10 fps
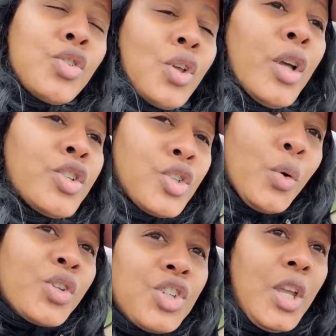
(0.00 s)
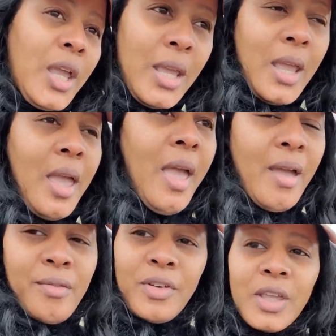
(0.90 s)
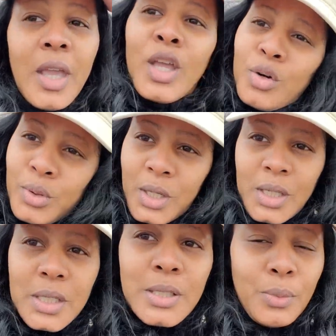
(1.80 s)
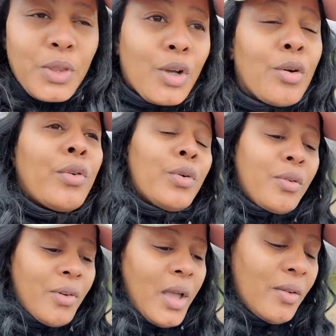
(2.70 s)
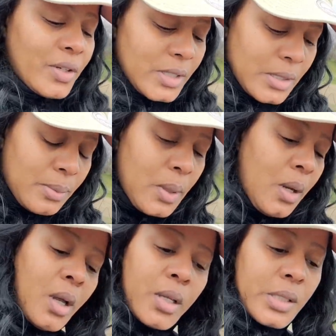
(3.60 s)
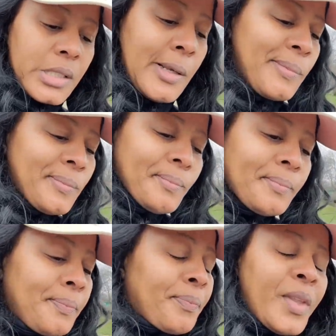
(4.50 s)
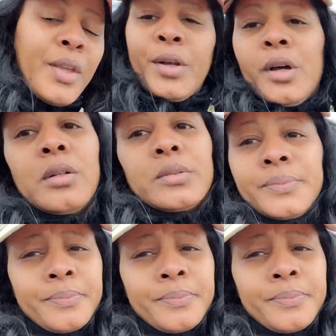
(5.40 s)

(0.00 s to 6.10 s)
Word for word: associate every illness with the coronavirus because, you know,